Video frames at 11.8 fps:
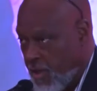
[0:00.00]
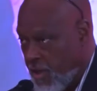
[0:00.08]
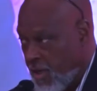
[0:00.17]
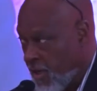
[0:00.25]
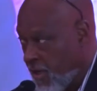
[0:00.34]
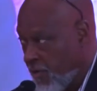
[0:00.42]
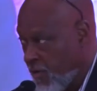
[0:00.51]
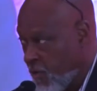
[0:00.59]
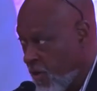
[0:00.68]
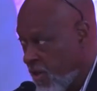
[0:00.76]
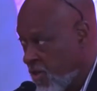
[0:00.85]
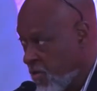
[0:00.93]

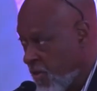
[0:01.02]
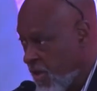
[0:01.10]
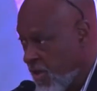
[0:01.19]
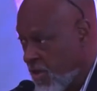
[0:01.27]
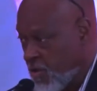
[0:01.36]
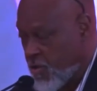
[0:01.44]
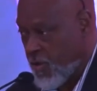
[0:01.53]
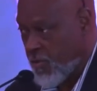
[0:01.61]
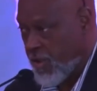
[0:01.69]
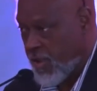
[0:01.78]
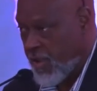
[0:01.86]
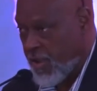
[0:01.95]
Everyone has been
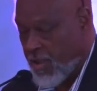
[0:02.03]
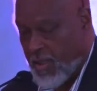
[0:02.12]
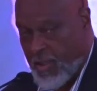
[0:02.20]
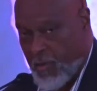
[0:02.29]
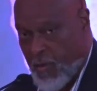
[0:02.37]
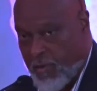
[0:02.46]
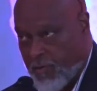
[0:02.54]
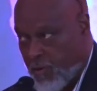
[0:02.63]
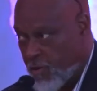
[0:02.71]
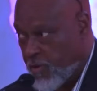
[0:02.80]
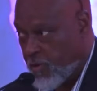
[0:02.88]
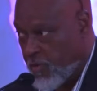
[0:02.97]
extremely
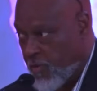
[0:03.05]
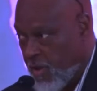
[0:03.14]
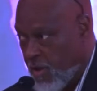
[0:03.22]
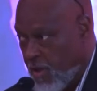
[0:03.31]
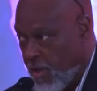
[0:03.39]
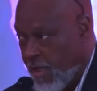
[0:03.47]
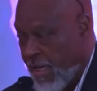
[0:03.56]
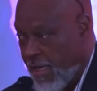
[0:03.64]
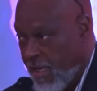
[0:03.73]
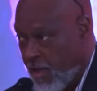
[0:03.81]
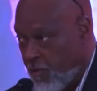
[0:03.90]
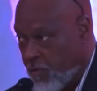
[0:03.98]
grateful to and
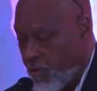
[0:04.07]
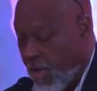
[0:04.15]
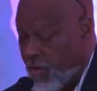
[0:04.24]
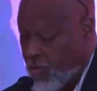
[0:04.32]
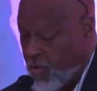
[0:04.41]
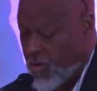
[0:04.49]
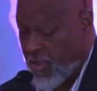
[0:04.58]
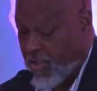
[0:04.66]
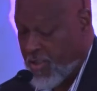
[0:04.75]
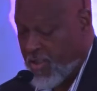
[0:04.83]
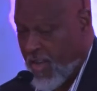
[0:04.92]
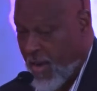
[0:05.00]
helpful. I should
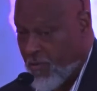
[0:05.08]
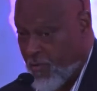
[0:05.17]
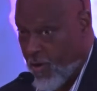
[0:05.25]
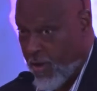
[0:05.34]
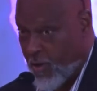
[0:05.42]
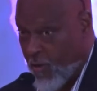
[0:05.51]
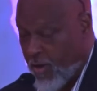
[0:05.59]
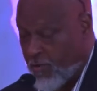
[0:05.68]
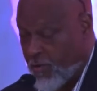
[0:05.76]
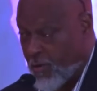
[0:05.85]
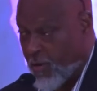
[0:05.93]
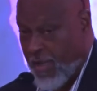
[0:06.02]
say I'm very
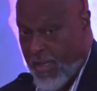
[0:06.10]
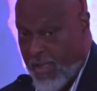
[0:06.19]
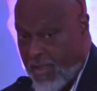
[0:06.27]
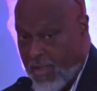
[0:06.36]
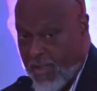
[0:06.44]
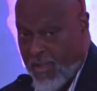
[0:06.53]
grateful, and